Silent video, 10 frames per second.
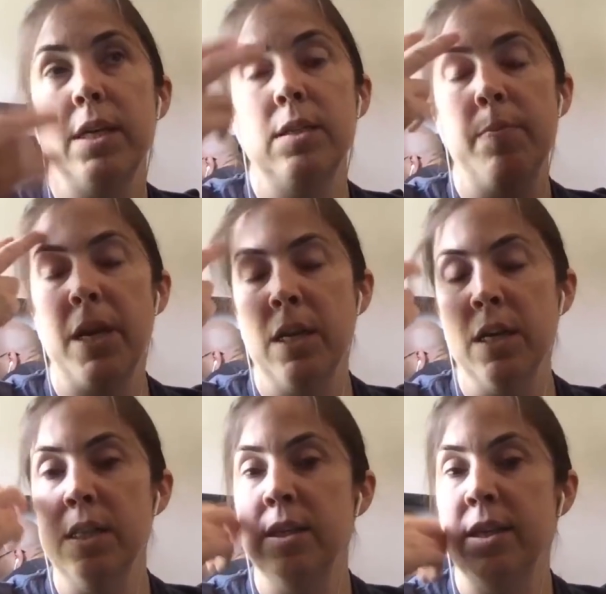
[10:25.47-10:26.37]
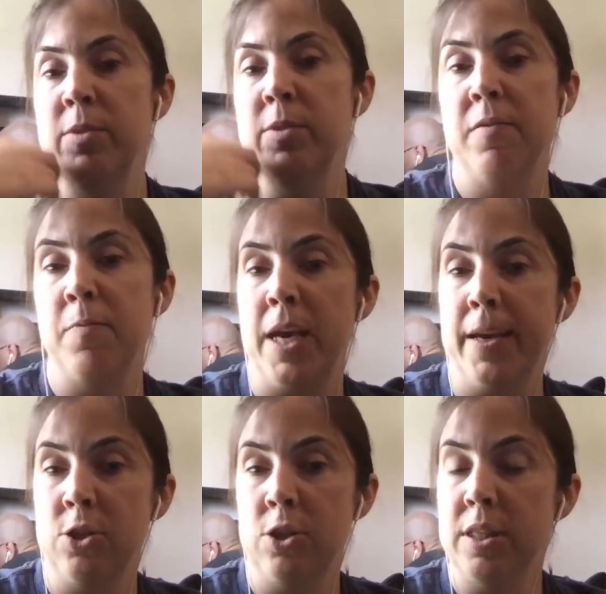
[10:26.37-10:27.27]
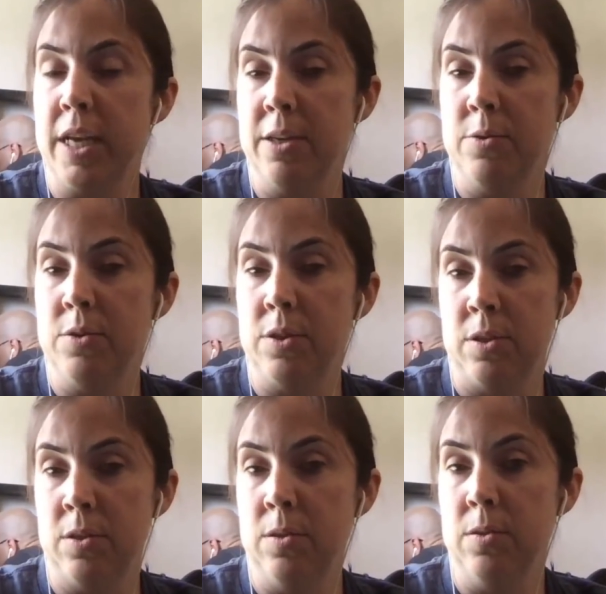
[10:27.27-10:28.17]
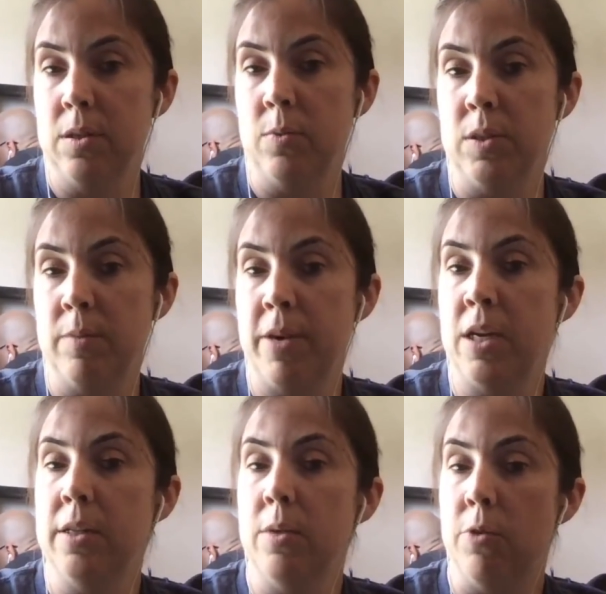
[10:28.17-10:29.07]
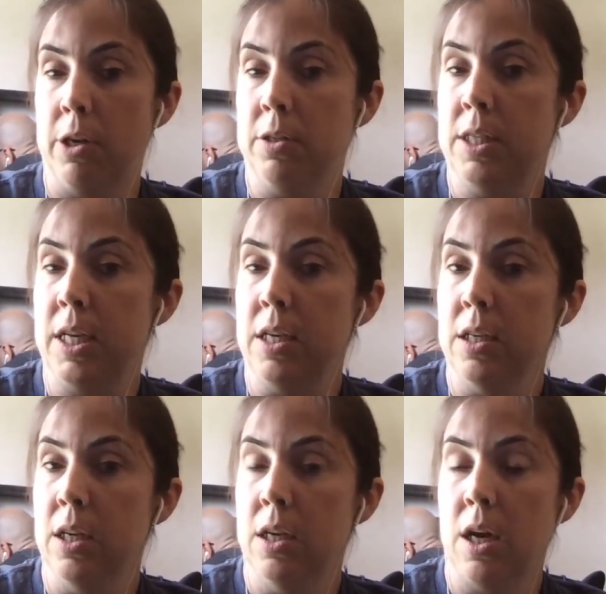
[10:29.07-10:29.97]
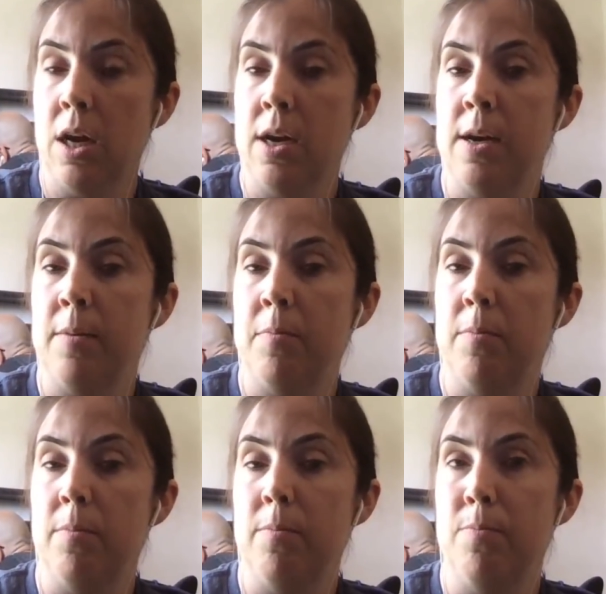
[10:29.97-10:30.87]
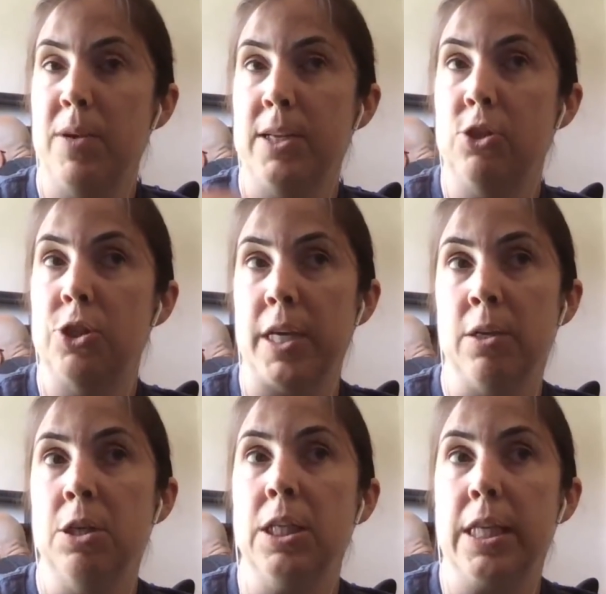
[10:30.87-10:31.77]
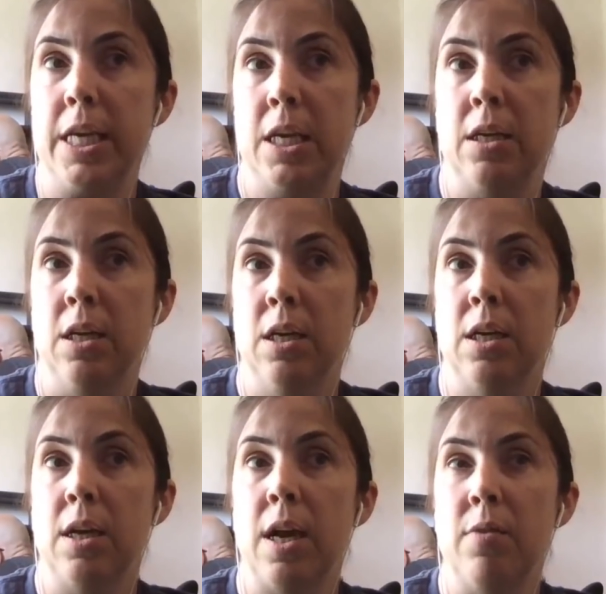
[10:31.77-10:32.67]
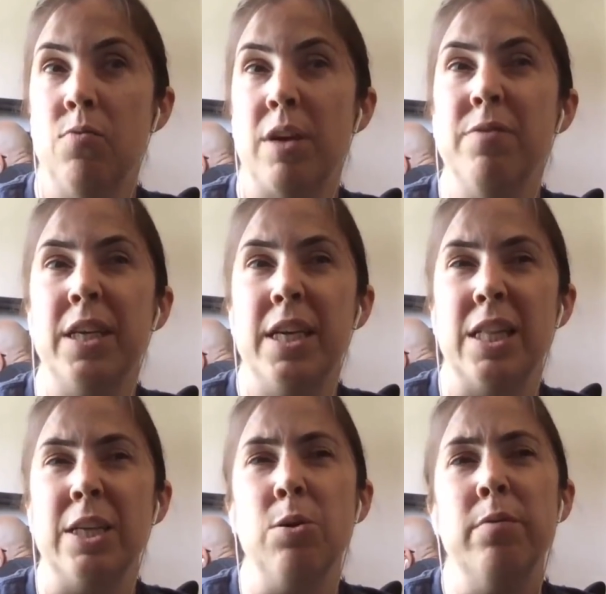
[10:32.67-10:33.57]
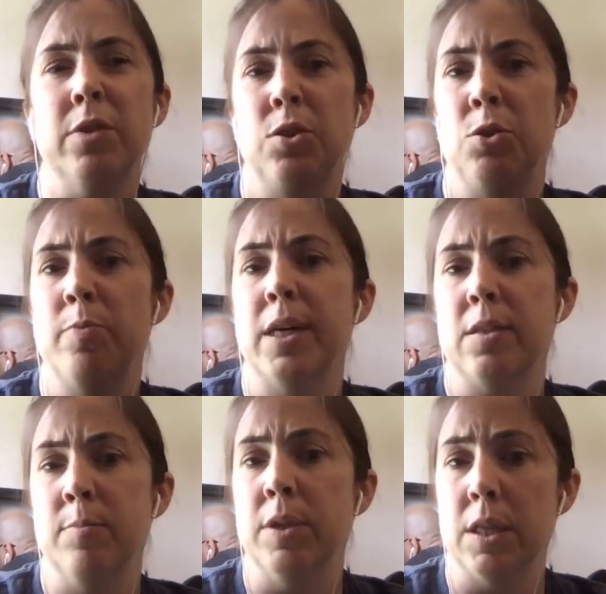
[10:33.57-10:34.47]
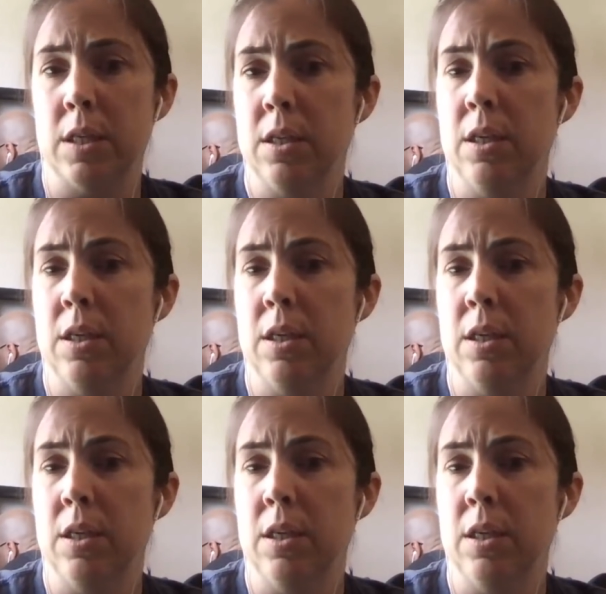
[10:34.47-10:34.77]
Depending on the number of pages that you do will depend on the royalty. But generally, roughly a little over $2 a book.